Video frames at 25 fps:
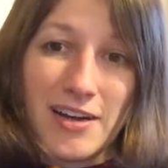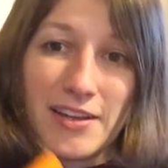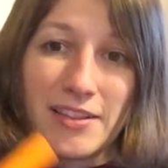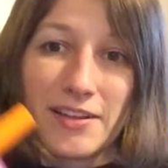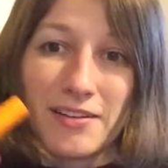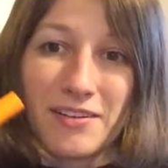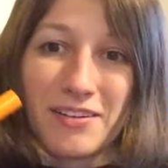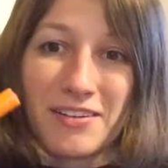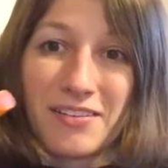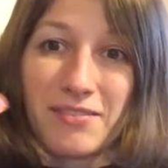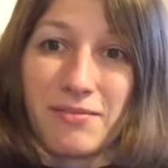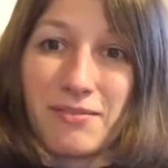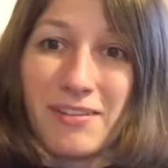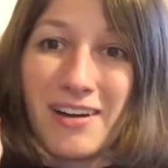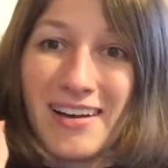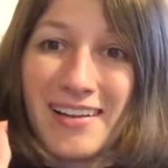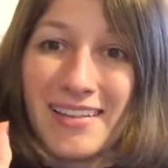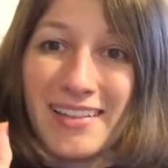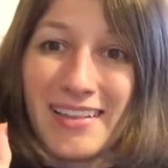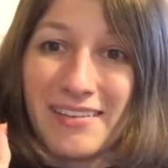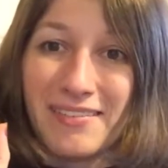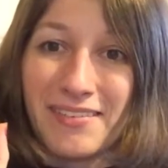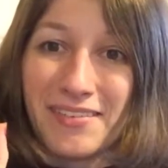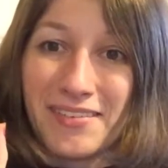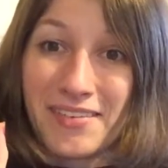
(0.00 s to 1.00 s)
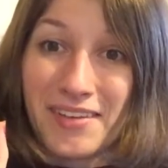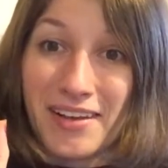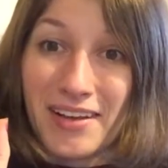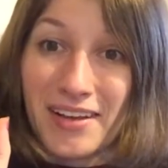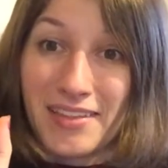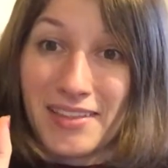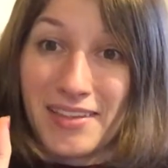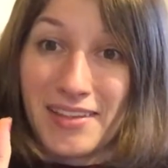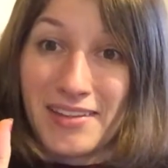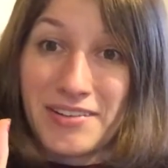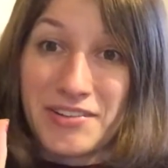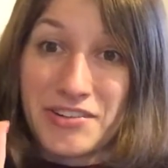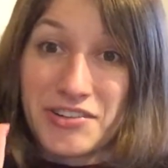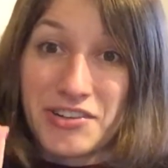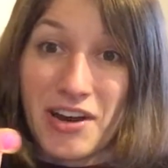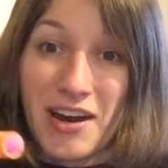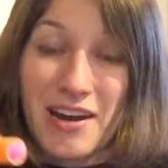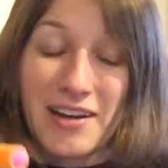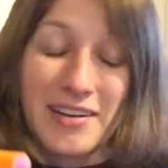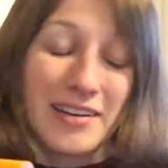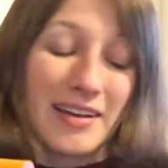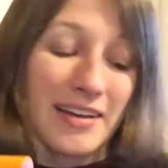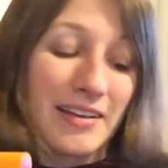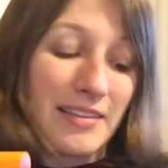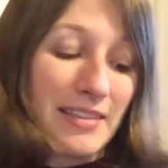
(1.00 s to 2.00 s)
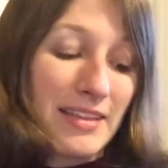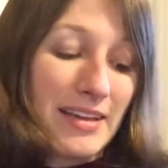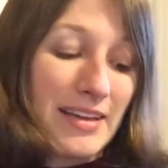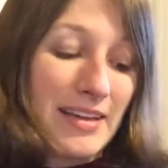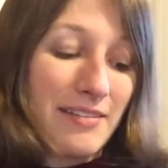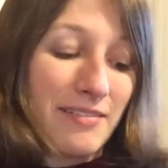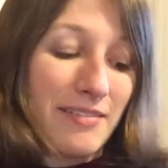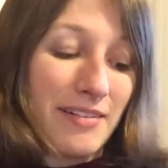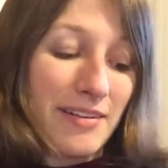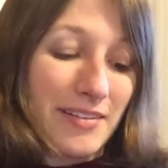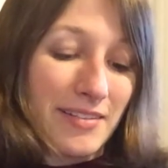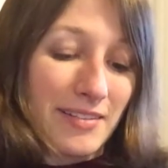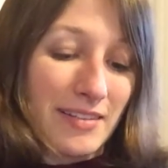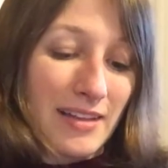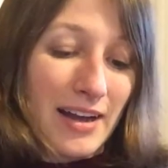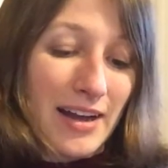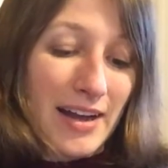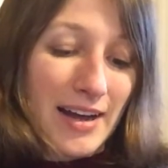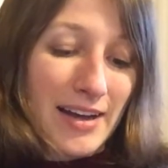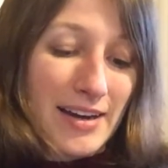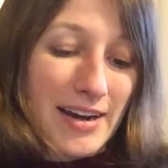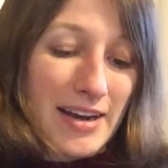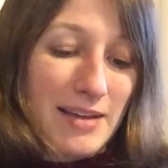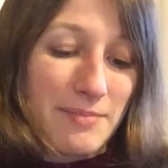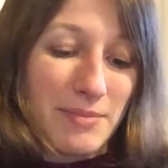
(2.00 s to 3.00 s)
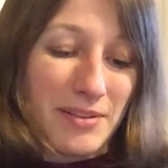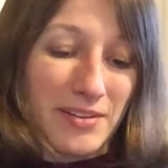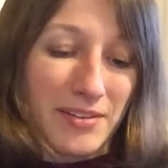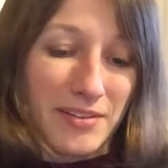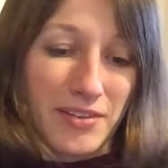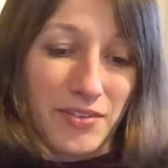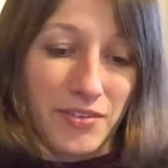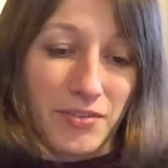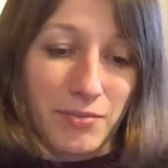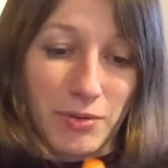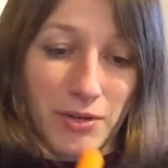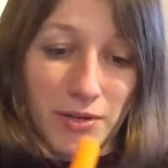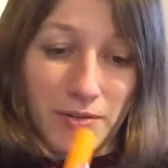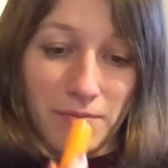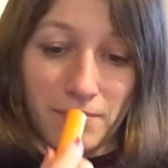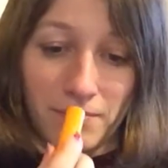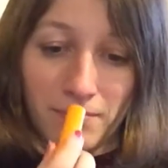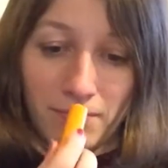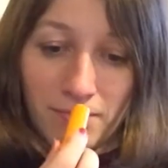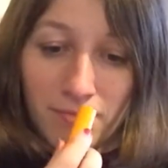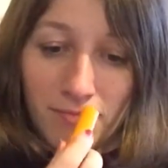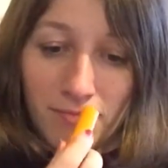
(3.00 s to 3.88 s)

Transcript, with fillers: There was one that was like this shade, and I think it was the Hot Hibiscus one.